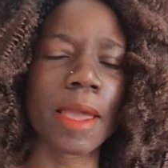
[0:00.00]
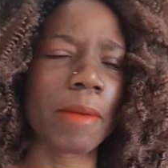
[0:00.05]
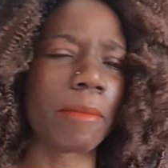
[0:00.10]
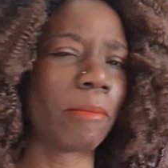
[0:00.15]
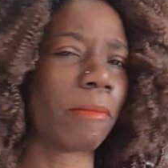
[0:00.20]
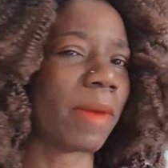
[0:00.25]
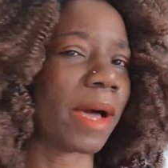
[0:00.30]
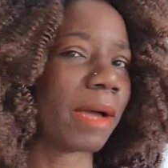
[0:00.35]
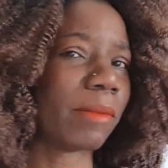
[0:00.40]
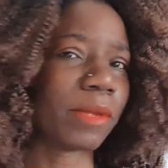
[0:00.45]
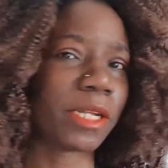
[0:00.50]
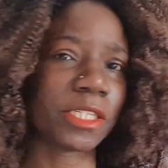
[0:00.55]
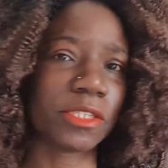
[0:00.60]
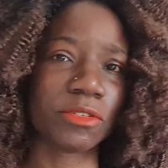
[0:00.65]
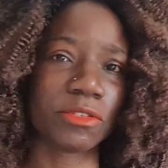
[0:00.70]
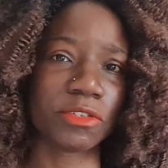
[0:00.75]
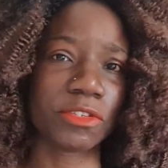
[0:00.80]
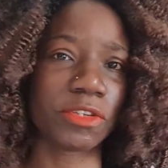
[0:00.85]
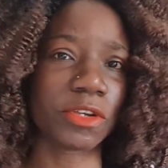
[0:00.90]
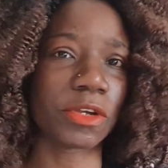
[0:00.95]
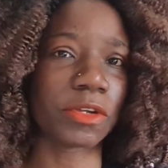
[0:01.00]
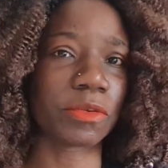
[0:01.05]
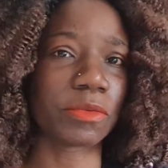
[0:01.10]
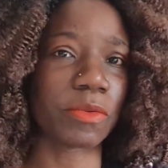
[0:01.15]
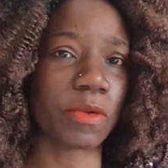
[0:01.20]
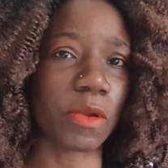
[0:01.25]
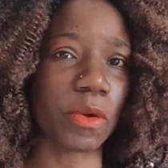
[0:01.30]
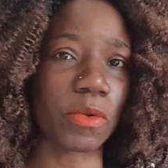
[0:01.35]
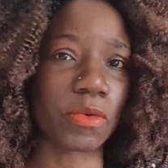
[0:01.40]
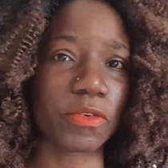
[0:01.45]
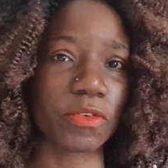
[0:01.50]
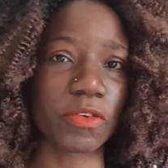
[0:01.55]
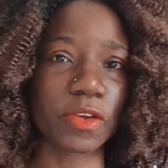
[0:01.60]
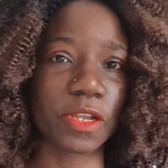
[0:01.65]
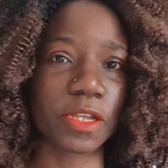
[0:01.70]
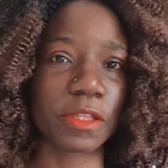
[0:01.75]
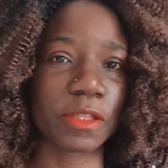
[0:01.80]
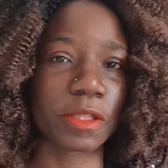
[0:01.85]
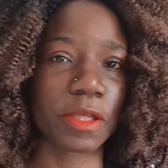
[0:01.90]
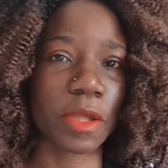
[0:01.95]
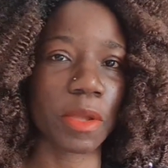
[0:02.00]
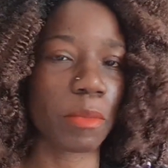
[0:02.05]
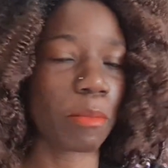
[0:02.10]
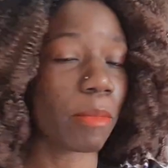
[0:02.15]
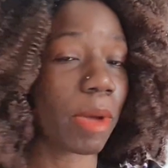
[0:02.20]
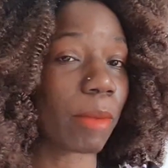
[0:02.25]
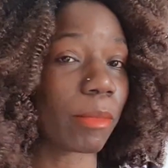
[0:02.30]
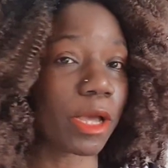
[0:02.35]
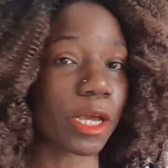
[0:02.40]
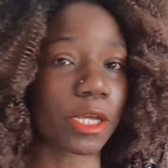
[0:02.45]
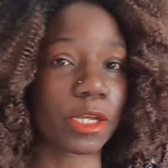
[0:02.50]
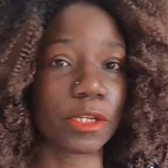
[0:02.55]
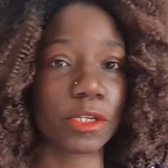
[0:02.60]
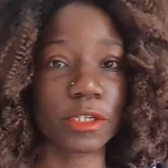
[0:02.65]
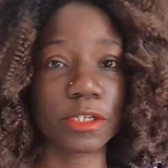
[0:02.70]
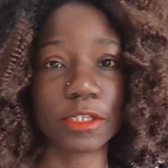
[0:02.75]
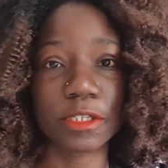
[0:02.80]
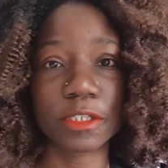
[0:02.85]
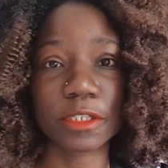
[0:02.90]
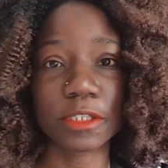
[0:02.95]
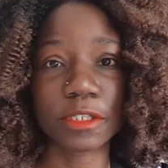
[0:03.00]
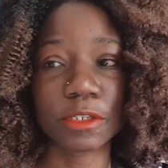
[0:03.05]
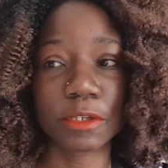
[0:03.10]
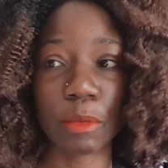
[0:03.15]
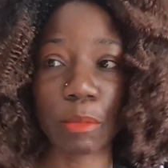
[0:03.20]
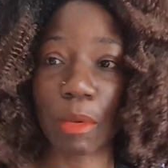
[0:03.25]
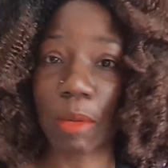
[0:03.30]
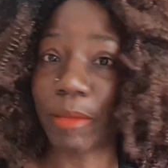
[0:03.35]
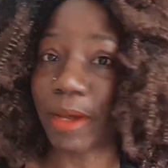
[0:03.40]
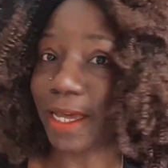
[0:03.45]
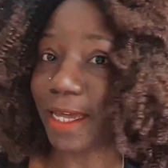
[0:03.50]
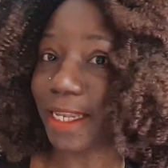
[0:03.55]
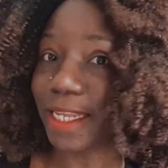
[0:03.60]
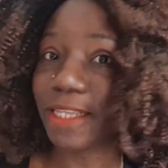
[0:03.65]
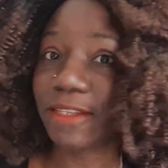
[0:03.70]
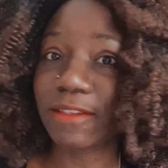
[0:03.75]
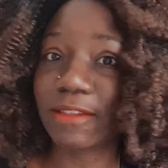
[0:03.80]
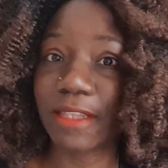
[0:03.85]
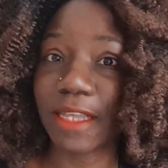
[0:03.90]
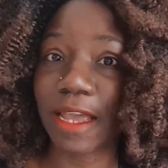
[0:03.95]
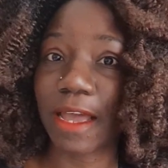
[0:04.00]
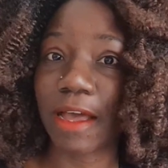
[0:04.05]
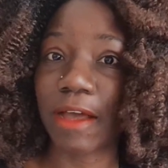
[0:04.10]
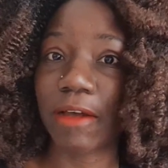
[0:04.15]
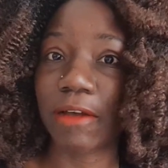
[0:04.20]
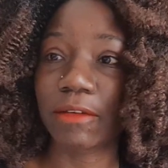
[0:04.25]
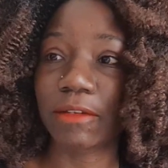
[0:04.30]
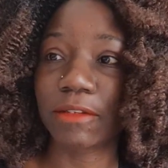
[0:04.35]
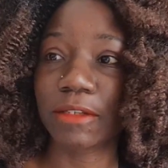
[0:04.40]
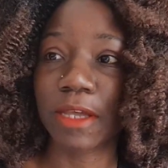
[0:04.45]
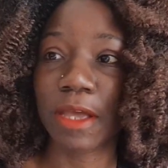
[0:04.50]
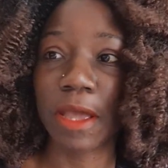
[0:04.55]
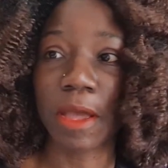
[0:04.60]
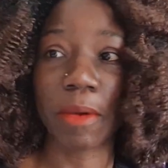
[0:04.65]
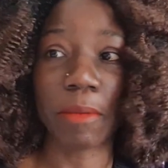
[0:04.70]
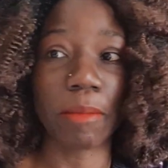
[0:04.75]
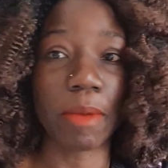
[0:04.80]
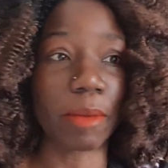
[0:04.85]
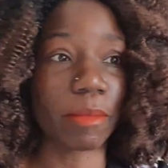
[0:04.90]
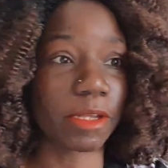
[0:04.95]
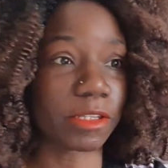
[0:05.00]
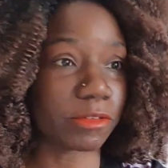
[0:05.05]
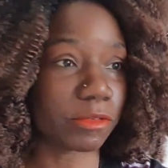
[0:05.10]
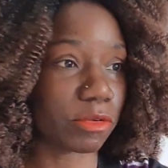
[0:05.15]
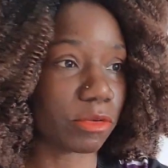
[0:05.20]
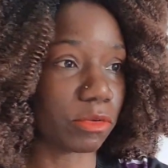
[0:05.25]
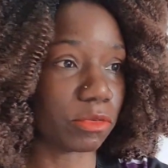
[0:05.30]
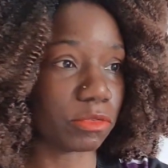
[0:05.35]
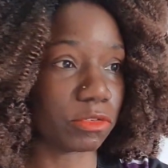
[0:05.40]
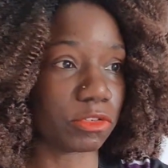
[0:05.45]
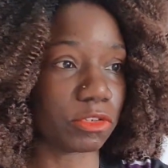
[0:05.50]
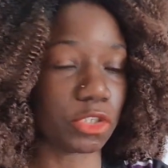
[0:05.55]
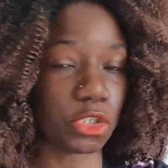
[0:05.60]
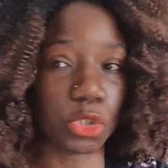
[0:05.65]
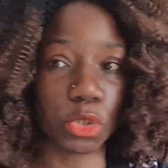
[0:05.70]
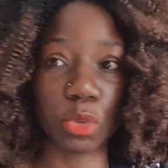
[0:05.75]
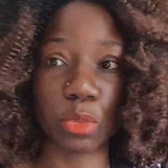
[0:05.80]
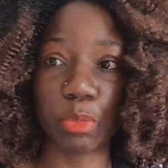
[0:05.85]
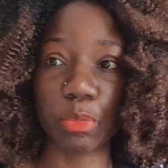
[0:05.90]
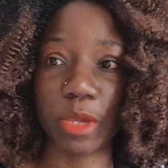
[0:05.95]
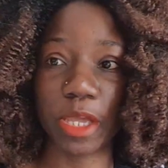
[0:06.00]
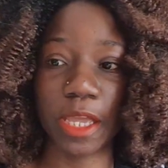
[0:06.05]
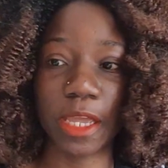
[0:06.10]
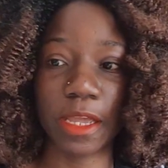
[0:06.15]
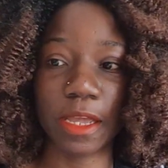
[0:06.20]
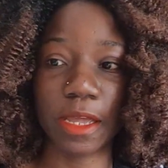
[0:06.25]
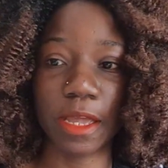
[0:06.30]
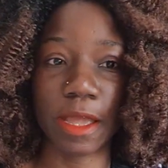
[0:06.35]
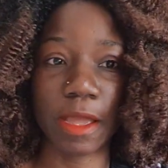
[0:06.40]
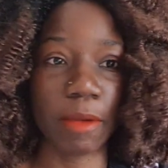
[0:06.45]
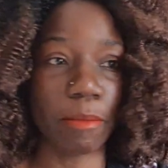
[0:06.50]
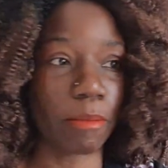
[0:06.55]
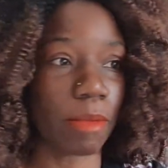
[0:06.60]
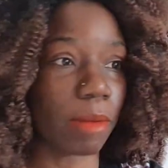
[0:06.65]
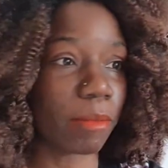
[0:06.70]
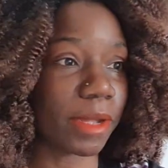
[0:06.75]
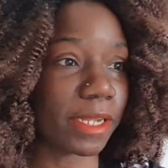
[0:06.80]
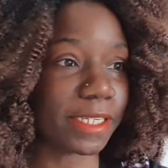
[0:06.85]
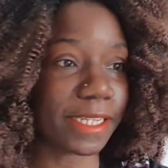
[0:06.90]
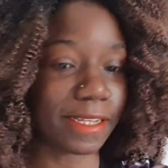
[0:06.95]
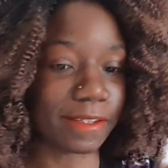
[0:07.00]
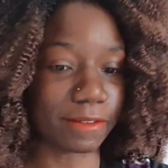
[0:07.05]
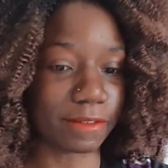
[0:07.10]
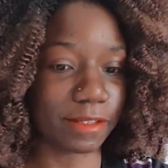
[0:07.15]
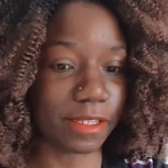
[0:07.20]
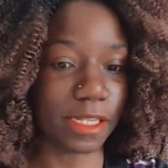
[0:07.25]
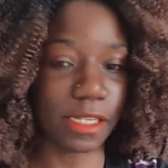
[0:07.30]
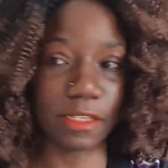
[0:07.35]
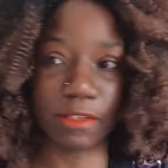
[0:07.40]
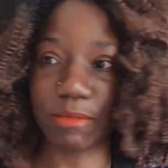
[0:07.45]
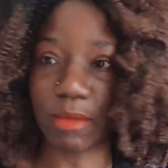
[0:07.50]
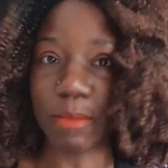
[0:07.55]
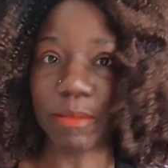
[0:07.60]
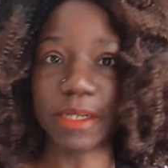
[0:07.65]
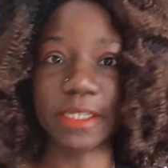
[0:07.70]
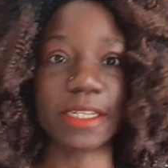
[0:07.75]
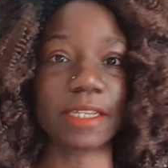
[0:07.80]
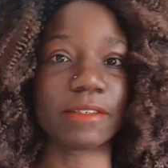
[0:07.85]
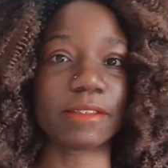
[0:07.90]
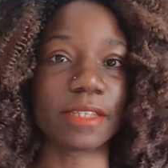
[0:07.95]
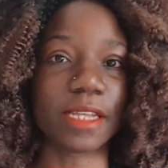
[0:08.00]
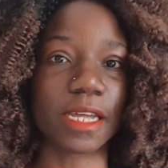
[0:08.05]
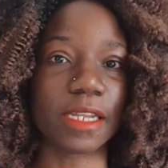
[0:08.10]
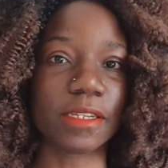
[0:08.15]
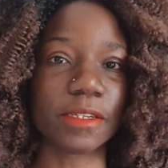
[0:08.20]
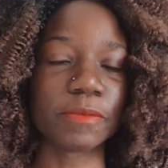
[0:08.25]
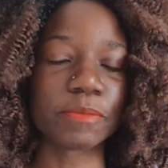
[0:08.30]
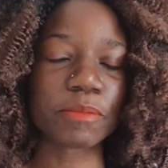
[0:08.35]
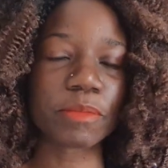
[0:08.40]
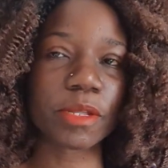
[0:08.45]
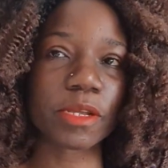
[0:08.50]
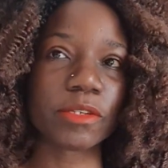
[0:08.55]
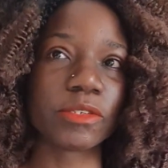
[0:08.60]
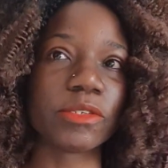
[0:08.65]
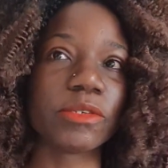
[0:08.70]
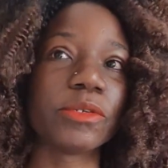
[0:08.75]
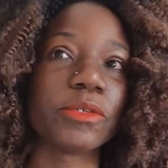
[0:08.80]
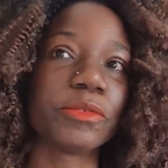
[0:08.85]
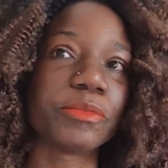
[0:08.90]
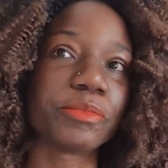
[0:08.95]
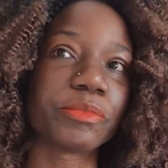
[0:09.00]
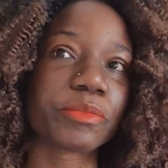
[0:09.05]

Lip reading: mama does your laundry, mama cooks, mama cleans the house, mama goes shopping, mama does this, mama does that. So